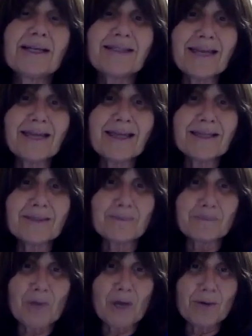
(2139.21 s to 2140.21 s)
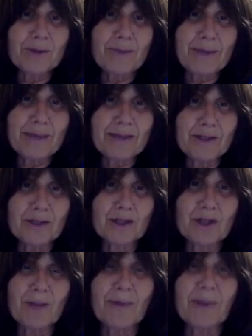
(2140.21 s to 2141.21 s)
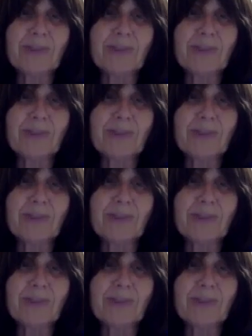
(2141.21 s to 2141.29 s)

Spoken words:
Death is not only about the neshama,